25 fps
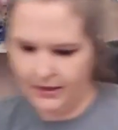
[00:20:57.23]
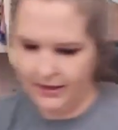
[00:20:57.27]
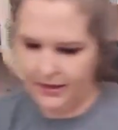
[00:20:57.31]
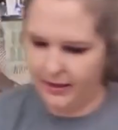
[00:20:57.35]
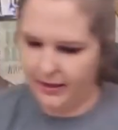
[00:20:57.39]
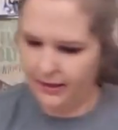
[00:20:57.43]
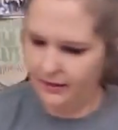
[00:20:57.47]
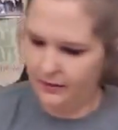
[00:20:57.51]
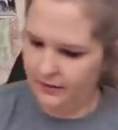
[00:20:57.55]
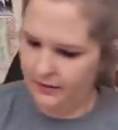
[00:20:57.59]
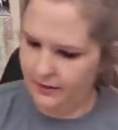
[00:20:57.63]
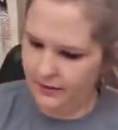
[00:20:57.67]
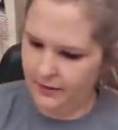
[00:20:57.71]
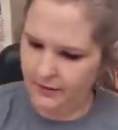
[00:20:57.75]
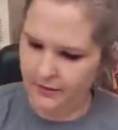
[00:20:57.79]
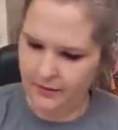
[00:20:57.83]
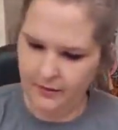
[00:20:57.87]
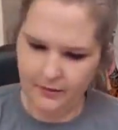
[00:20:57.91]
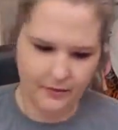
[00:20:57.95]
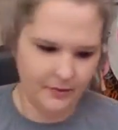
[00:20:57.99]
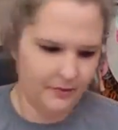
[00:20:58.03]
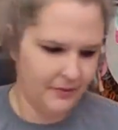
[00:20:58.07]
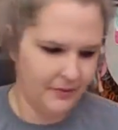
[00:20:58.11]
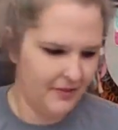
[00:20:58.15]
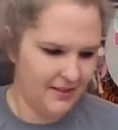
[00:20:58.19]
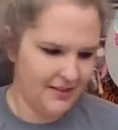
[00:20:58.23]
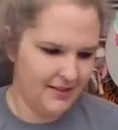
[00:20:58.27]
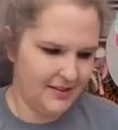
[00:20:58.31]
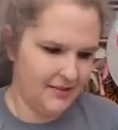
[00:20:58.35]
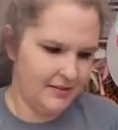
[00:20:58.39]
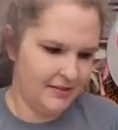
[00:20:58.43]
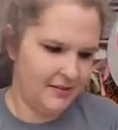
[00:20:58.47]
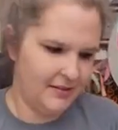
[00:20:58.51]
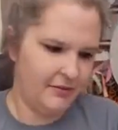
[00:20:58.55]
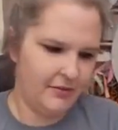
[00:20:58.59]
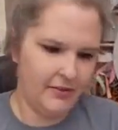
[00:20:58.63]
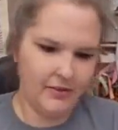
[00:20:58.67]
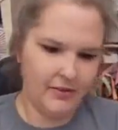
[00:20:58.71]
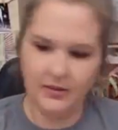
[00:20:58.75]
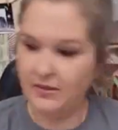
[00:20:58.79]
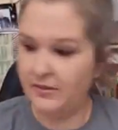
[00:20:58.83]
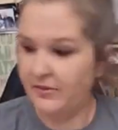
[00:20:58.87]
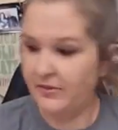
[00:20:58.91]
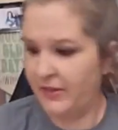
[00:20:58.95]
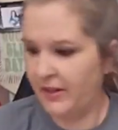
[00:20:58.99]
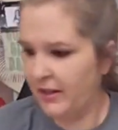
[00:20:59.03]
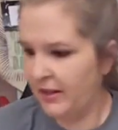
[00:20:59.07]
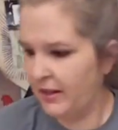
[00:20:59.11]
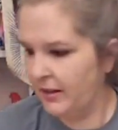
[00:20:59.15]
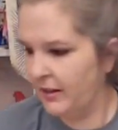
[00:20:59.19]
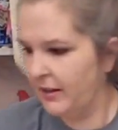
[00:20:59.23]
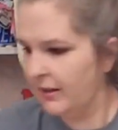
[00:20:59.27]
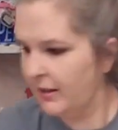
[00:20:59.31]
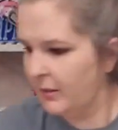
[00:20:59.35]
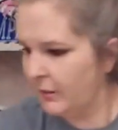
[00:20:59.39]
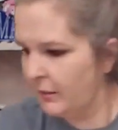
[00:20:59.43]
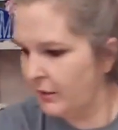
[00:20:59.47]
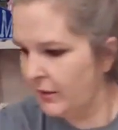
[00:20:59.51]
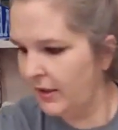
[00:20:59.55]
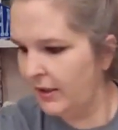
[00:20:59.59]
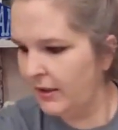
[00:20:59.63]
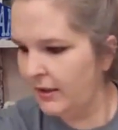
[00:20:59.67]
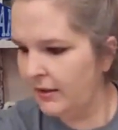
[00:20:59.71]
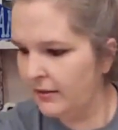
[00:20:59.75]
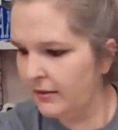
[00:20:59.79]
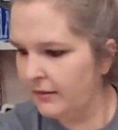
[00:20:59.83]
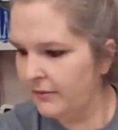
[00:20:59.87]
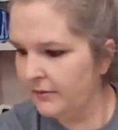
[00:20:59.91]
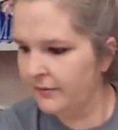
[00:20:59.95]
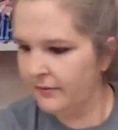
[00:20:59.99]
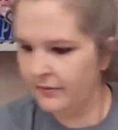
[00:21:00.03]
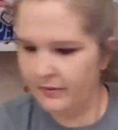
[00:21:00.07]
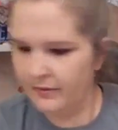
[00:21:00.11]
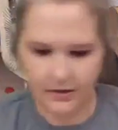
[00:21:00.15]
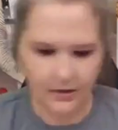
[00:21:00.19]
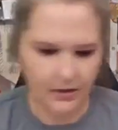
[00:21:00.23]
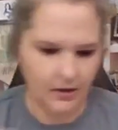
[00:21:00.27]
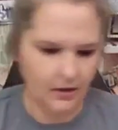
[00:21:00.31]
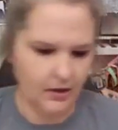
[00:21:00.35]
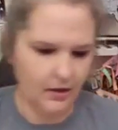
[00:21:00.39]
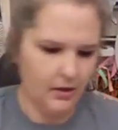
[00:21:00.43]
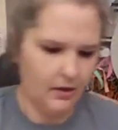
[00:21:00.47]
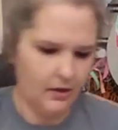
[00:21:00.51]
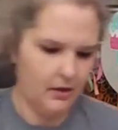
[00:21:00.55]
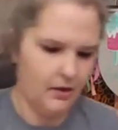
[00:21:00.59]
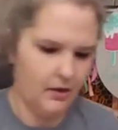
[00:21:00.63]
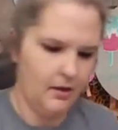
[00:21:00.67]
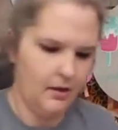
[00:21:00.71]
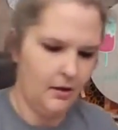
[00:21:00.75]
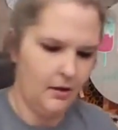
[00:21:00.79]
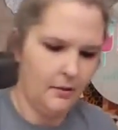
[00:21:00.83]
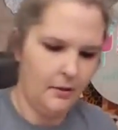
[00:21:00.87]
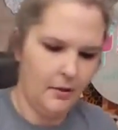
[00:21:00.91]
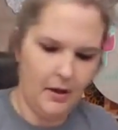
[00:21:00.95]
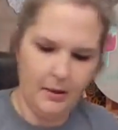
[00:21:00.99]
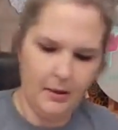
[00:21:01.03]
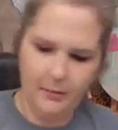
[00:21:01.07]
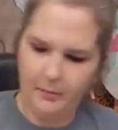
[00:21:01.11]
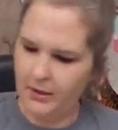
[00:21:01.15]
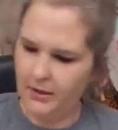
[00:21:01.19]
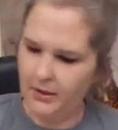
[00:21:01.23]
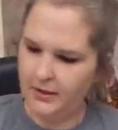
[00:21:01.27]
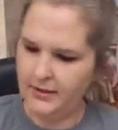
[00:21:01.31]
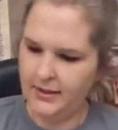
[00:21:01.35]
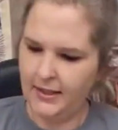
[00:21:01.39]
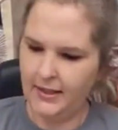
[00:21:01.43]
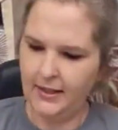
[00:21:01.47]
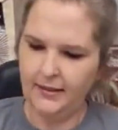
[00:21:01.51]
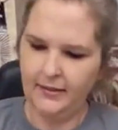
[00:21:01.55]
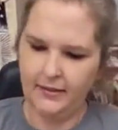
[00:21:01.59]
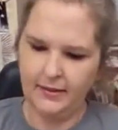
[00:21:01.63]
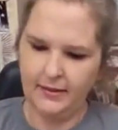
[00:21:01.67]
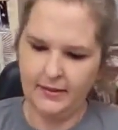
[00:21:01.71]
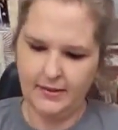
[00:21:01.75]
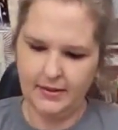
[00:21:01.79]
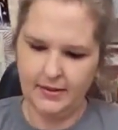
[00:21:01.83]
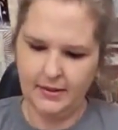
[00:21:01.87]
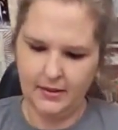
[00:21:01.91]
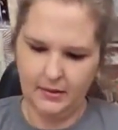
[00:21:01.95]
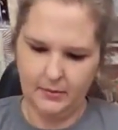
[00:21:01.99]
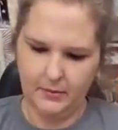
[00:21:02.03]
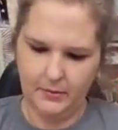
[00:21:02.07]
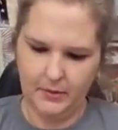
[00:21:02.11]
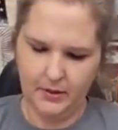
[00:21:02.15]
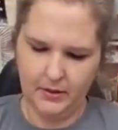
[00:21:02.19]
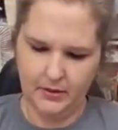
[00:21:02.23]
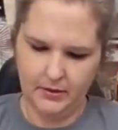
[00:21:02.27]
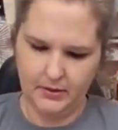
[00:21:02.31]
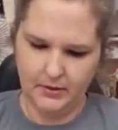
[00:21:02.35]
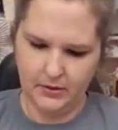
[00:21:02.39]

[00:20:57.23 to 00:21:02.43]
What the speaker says: and I don't know, this feels very liquidy. I'm going to take this and I'm going